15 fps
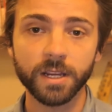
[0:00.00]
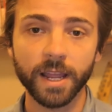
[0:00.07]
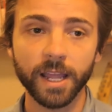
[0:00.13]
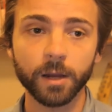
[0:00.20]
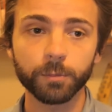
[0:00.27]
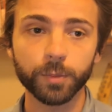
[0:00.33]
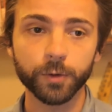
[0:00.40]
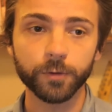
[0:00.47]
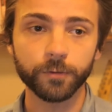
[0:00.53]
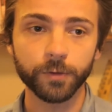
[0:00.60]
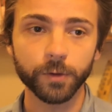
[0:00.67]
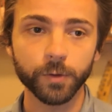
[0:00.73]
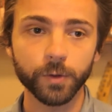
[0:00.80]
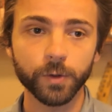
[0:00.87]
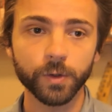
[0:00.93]
ample
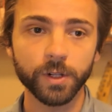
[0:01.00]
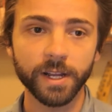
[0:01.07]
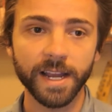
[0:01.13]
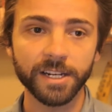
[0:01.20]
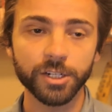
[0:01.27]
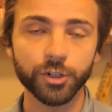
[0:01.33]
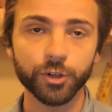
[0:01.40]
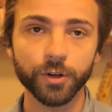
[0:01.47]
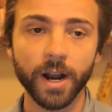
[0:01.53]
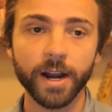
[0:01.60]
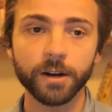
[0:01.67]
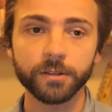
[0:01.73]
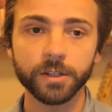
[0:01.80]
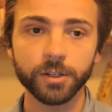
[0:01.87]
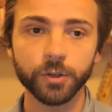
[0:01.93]
fuel, and a drier
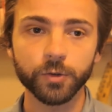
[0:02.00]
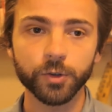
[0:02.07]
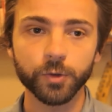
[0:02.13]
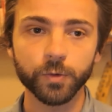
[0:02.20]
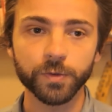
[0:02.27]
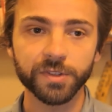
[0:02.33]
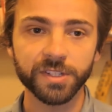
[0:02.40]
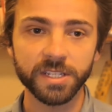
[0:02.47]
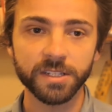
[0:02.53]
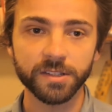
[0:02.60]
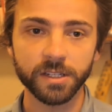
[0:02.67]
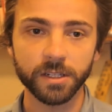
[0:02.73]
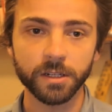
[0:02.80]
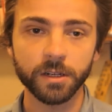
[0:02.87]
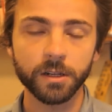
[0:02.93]
than usual
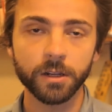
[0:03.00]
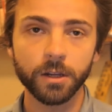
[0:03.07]
season,